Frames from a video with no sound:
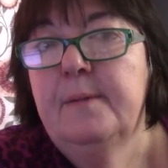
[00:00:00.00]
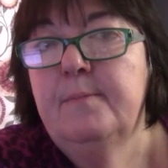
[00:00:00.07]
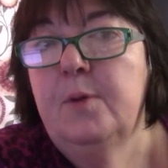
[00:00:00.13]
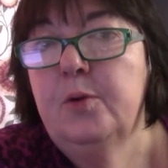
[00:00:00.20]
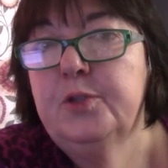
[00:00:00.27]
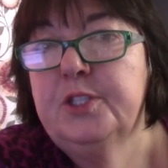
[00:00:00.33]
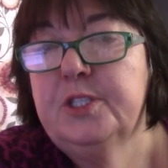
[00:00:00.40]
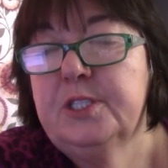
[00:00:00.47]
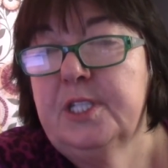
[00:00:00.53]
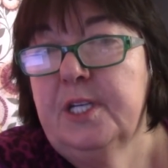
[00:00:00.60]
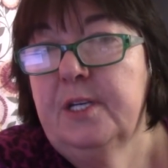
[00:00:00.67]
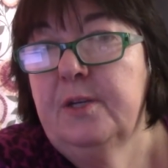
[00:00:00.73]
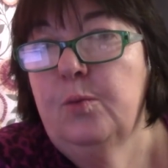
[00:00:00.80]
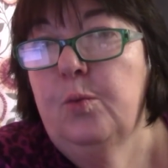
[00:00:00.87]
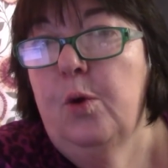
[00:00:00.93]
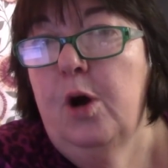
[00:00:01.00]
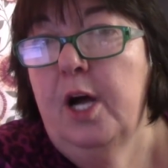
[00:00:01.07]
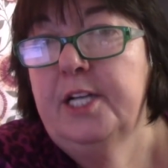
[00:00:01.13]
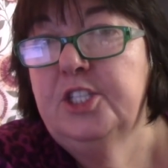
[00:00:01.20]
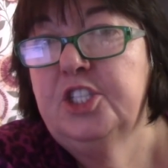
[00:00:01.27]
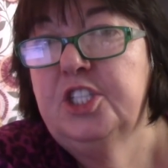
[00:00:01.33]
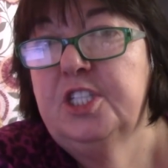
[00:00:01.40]
most
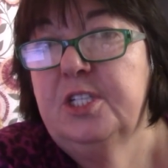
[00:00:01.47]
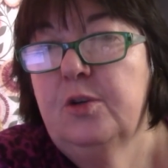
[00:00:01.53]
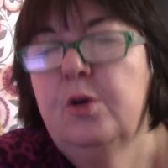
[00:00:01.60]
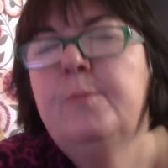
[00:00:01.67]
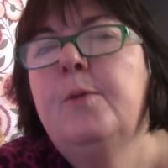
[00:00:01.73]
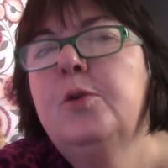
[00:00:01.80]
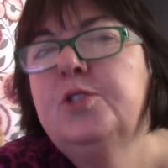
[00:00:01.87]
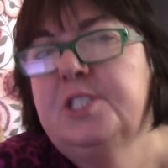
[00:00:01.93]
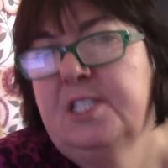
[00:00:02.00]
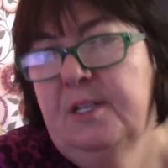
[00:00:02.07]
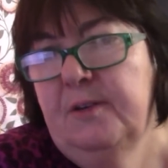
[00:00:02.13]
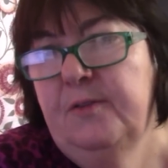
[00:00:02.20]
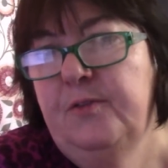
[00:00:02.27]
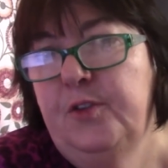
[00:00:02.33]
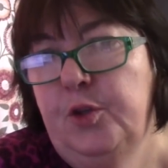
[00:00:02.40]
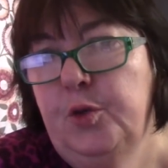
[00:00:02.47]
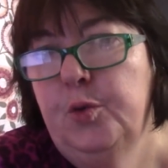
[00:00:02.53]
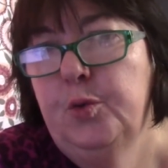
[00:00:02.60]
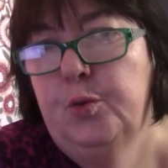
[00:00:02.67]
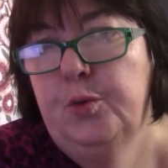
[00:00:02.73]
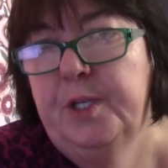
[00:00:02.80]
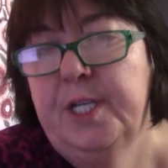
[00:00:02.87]
watched or most
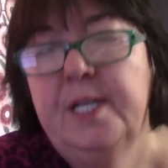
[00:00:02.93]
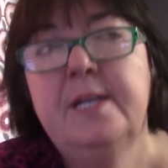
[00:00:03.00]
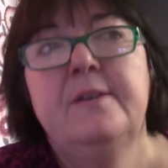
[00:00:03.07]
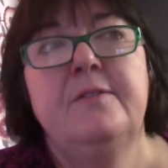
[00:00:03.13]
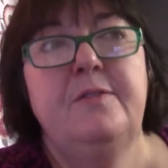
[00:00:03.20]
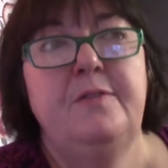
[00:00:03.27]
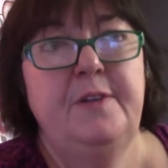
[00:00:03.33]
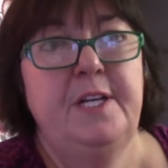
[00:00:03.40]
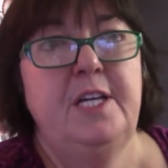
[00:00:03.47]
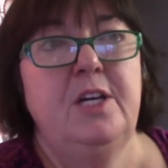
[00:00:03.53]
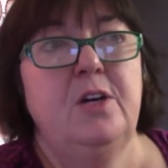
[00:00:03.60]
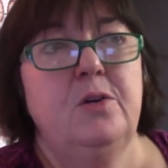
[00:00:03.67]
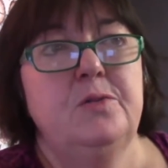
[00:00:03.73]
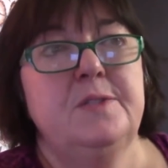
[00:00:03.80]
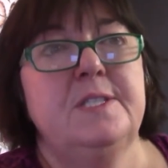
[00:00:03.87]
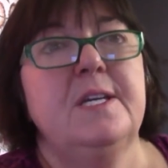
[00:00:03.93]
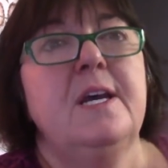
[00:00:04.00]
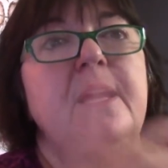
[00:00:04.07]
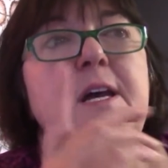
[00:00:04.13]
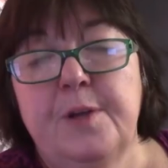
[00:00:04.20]
viewed videos